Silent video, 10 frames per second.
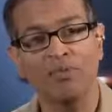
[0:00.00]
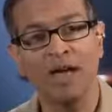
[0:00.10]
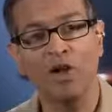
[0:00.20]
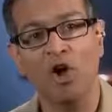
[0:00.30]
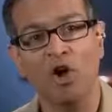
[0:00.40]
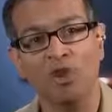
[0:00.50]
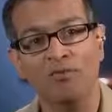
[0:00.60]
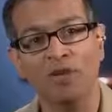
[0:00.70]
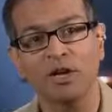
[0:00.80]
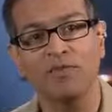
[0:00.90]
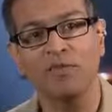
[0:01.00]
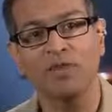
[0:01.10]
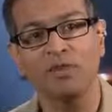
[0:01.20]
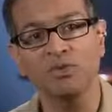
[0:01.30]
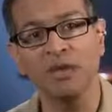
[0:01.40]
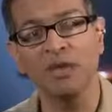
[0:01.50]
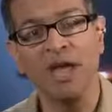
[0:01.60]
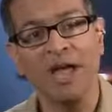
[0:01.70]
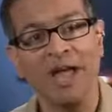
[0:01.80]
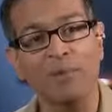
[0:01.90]
of that all over the country of Israel,
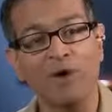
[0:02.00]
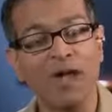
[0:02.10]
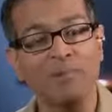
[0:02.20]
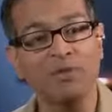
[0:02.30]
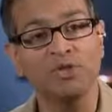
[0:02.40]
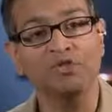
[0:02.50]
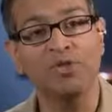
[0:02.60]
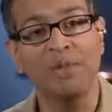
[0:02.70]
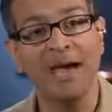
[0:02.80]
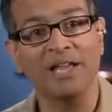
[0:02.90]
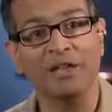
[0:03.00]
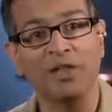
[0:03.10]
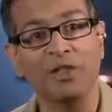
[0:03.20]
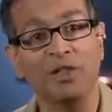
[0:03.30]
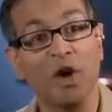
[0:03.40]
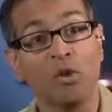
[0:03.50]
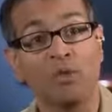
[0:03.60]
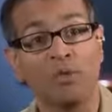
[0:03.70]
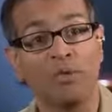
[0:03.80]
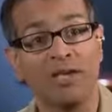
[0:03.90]
and were able to dramatically
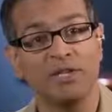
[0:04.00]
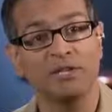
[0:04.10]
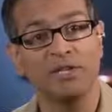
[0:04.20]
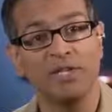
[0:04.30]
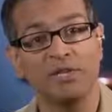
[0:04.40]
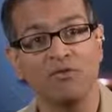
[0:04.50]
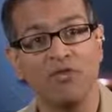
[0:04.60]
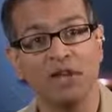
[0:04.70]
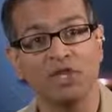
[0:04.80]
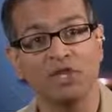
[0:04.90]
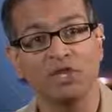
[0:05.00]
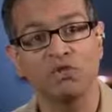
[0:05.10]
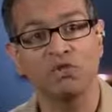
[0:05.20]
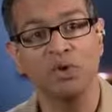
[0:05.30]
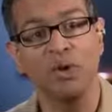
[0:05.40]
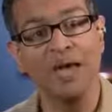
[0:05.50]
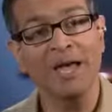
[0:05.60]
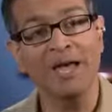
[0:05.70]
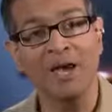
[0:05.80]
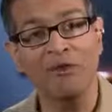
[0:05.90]
lower the rates of these infections through
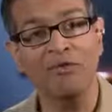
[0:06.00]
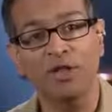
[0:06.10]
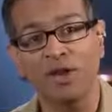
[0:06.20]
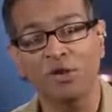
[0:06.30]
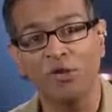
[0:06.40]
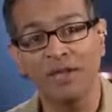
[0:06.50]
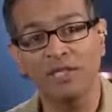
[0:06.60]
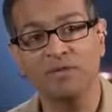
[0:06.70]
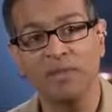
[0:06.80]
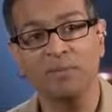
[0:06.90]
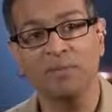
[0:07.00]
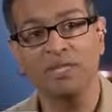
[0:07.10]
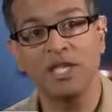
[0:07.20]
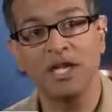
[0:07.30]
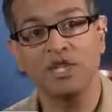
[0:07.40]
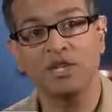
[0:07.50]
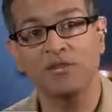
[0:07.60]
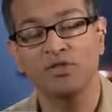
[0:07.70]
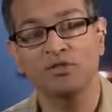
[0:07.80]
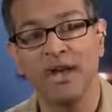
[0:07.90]
careful and aggressive
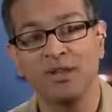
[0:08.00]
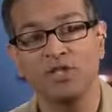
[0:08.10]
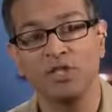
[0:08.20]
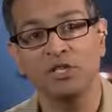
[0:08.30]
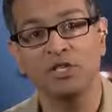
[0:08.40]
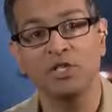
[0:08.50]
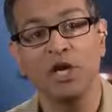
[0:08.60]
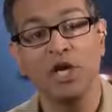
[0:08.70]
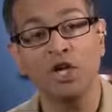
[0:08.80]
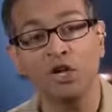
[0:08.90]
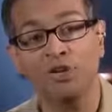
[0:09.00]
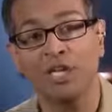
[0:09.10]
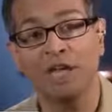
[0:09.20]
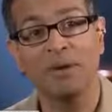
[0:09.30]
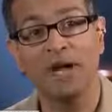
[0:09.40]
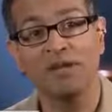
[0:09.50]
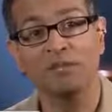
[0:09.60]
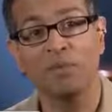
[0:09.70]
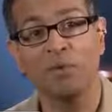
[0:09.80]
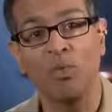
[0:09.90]
implementation of strategies to use
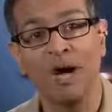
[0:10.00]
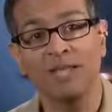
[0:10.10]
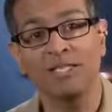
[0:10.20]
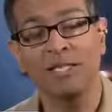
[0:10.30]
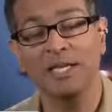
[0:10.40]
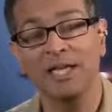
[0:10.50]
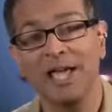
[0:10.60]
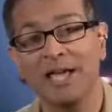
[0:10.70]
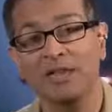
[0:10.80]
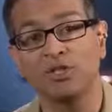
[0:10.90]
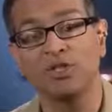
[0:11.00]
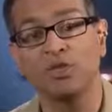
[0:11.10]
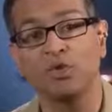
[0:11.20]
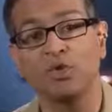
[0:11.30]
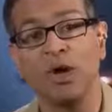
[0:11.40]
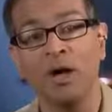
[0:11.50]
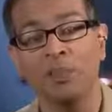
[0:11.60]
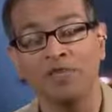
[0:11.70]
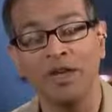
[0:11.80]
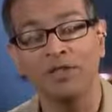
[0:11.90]
antibiotics more wisely and to
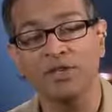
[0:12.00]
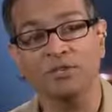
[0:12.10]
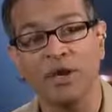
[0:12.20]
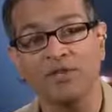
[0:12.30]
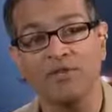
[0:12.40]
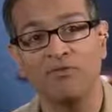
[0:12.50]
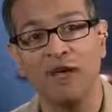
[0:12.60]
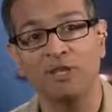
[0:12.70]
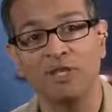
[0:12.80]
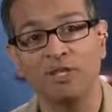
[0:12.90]
prevent the spread of infections.